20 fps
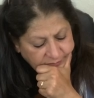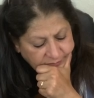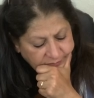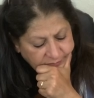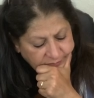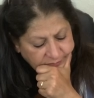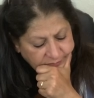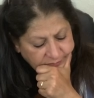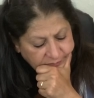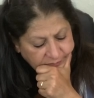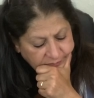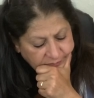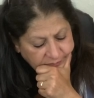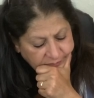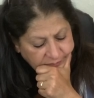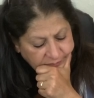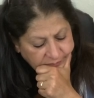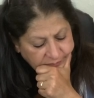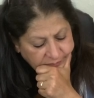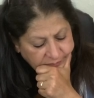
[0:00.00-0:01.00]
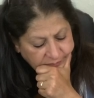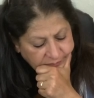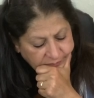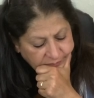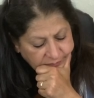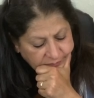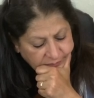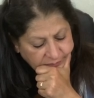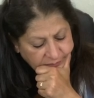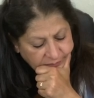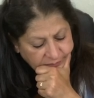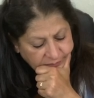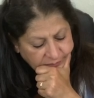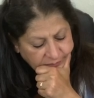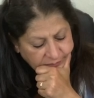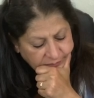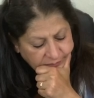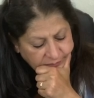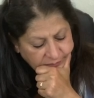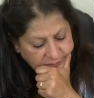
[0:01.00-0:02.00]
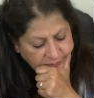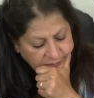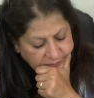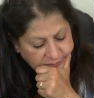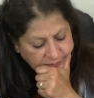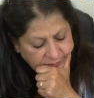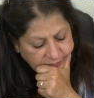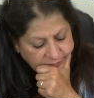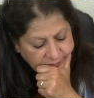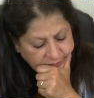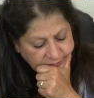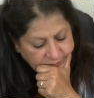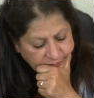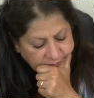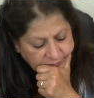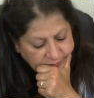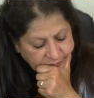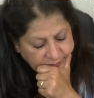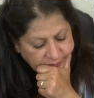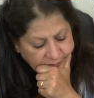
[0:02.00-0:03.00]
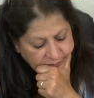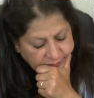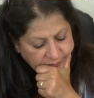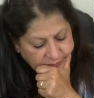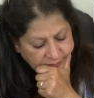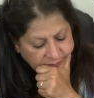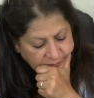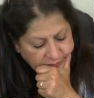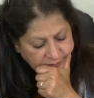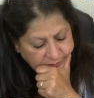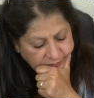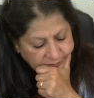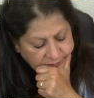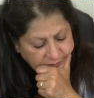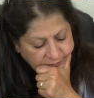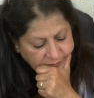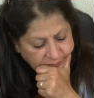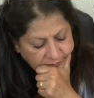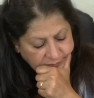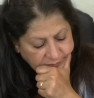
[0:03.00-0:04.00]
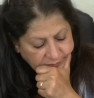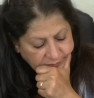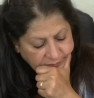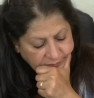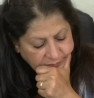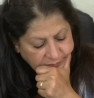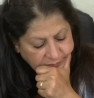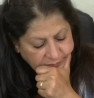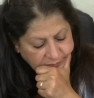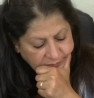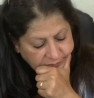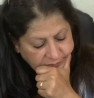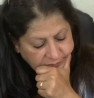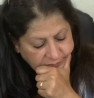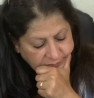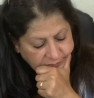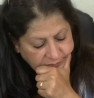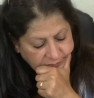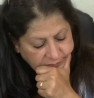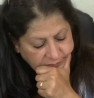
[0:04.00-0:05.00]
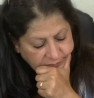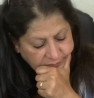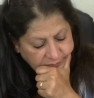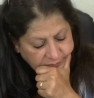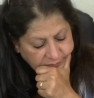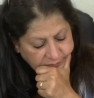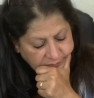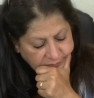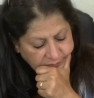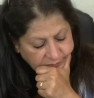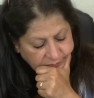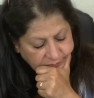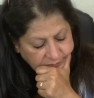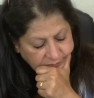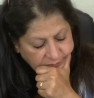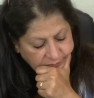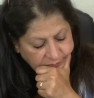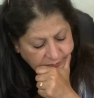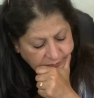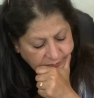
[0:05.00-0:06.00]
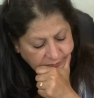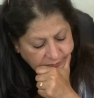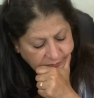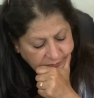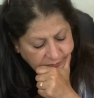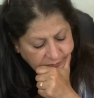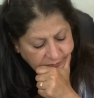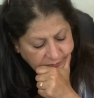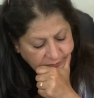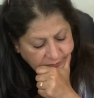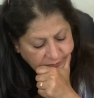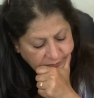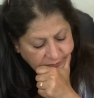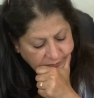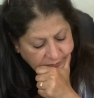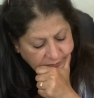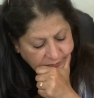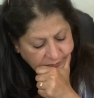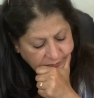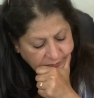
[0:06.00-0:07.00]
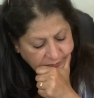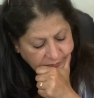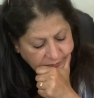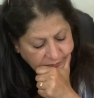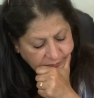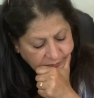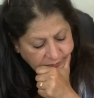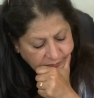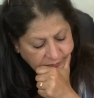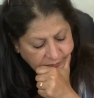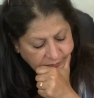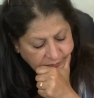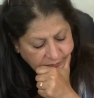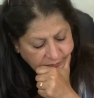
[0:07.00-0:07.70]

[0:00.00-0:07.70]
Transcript: [no speech]